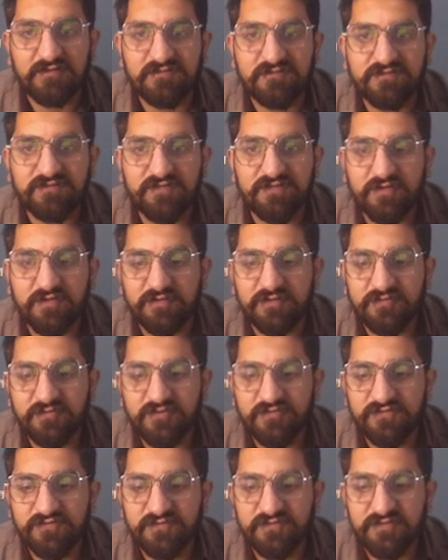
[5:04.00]
fourth
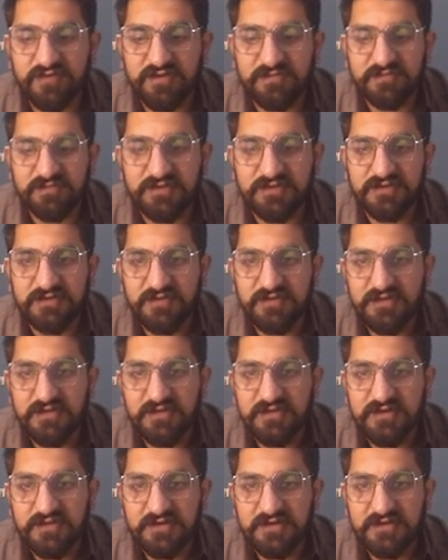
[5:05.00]
move queen b.
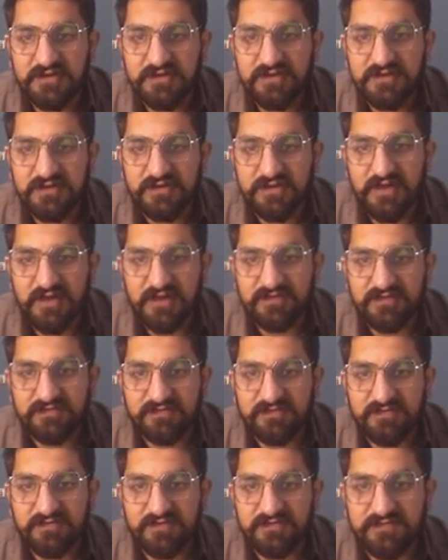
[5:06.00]
As
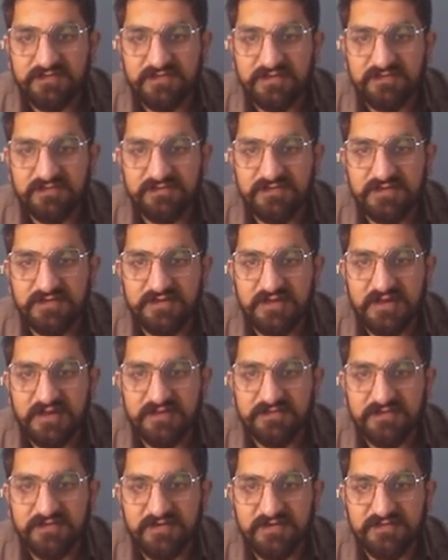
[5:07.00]
you can see, we
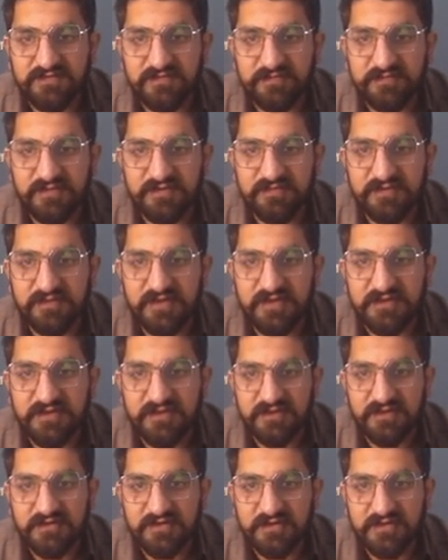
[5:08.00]
can just simply play
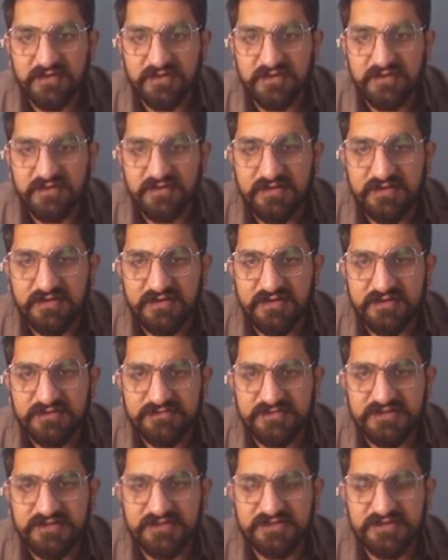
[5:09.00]

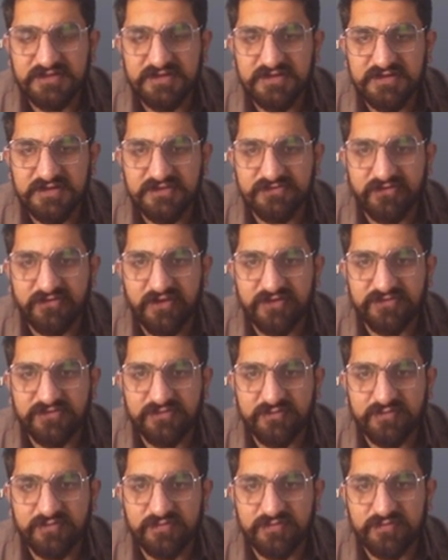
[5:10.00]
d3, trying
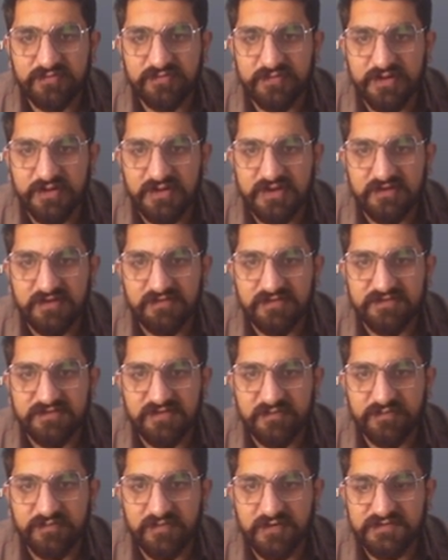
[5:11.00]
to build our
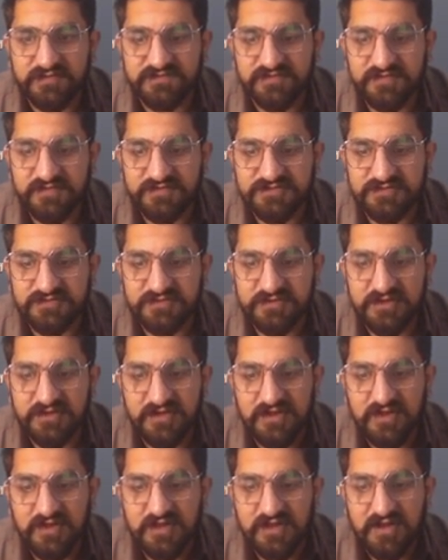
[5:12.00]
some pawn structure,
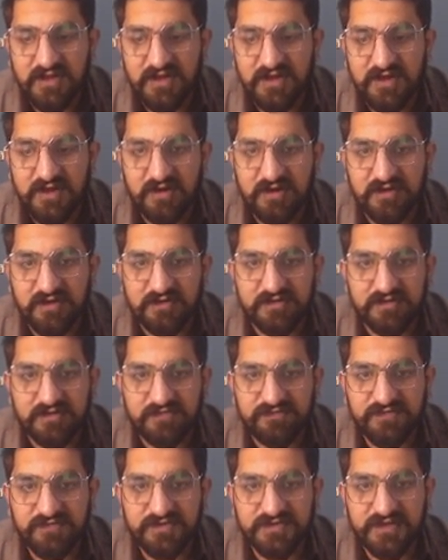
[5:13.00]
or
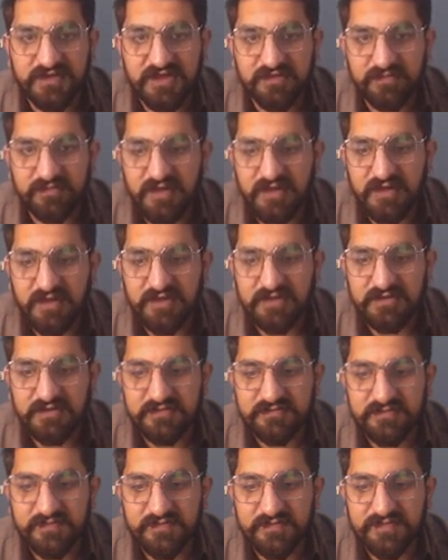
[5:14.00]
if we take back,
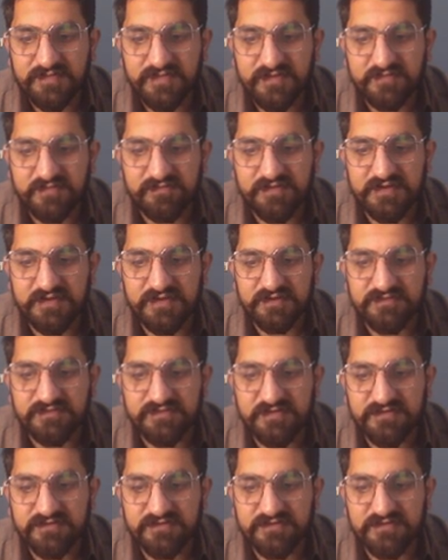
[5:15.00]
we can
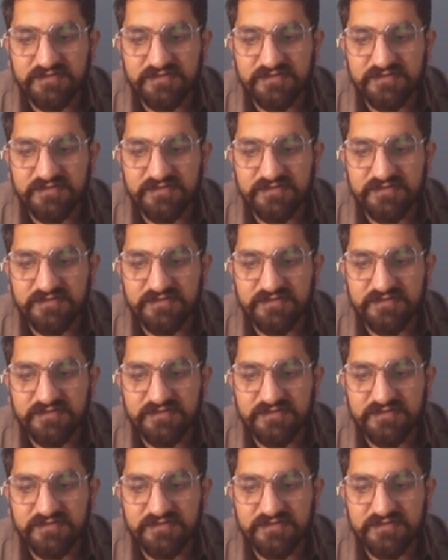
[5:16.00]
just